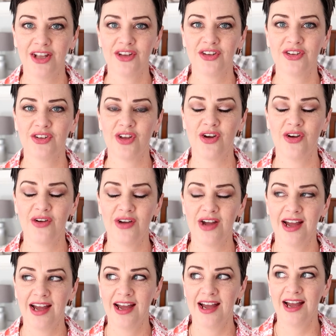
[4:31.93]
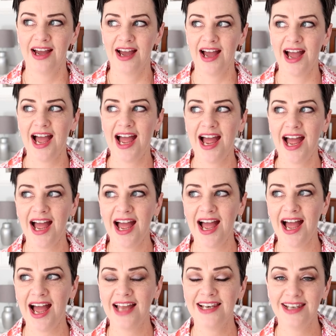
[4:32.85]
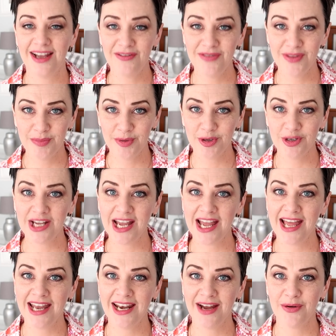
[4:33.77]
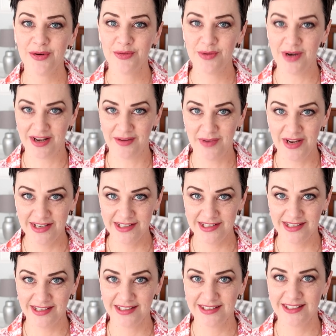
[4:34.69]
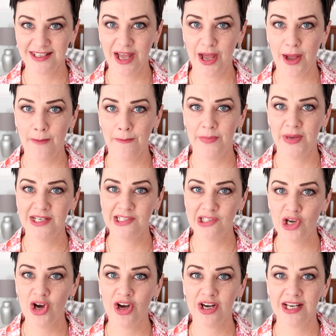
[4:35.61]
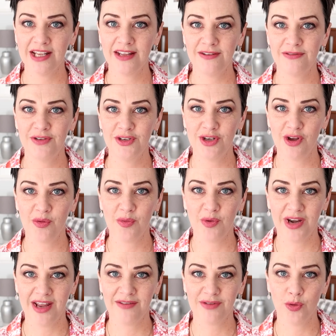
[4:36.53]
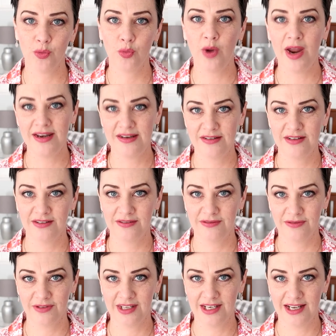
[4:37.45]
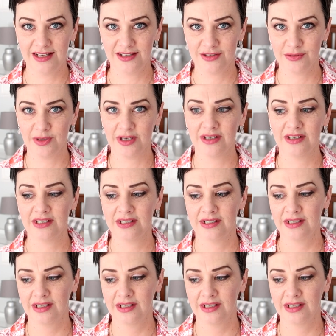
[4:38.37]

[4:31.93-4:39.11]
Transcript: So I love the book and I would recommend it, but not if you don't want to have to wait for the next one.